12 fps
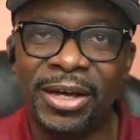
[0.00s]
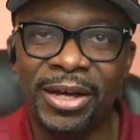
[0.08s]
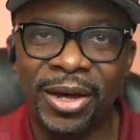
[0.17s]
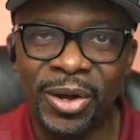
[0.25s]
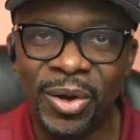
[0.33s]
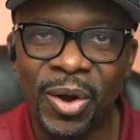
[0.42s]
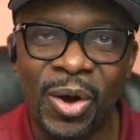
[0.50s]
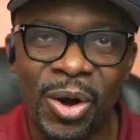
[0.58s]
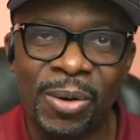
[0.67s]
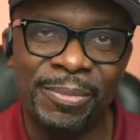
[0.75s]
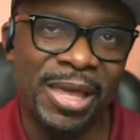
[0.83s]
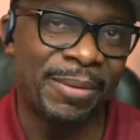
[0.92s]
uh, a
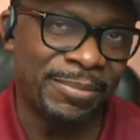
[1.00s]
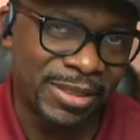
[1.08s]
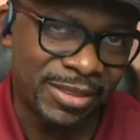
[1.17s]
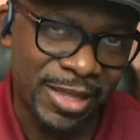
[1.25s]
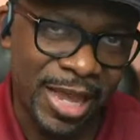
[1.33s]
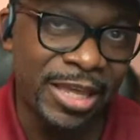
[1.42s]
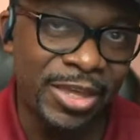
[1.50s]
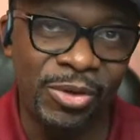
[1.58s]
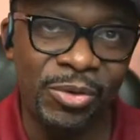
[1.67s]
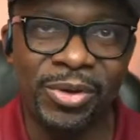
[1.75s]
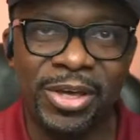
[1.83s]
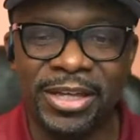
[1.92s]
call, man. But thank
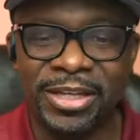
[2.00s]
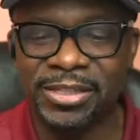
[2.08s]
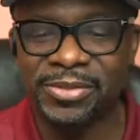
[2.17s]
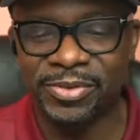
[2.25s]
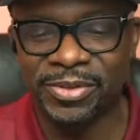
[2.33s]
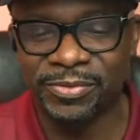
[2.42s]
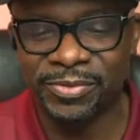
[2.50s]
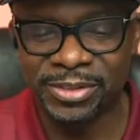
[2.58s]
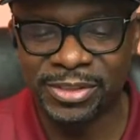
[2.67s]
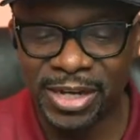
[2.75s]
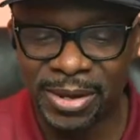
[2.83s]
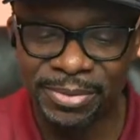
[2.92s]
you, cuz, for,
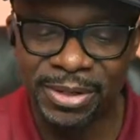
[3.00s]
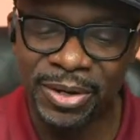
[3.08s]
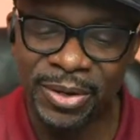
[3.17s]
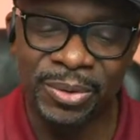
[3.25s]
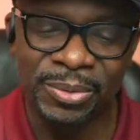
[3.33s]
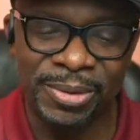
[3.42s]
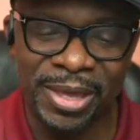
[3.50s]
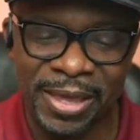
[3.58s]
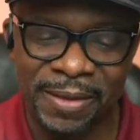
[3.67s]
for jumping on,